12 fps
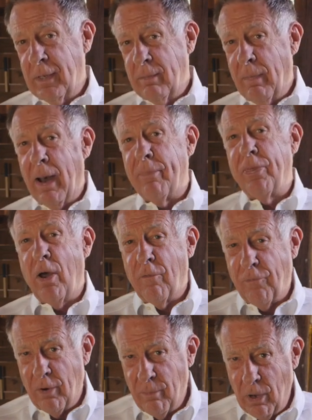Bob thought
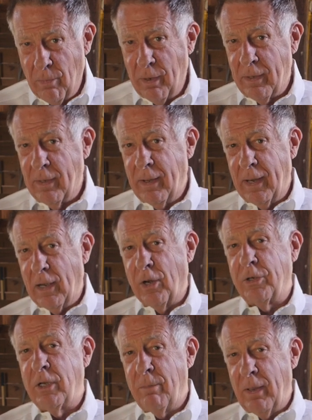for a moment, and he
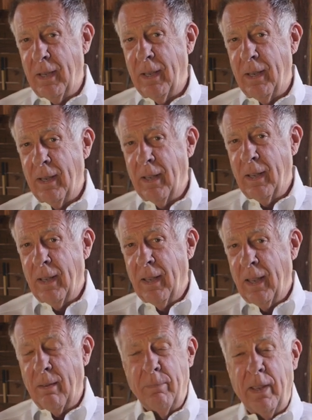looked at me,
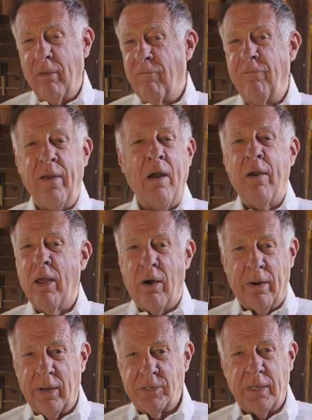and being very
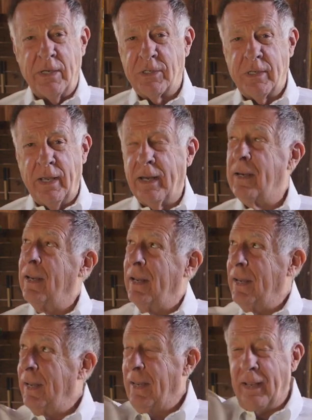honest, he said,
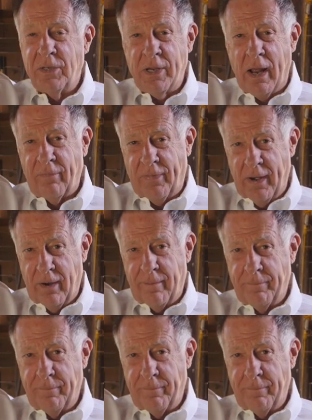he's out there.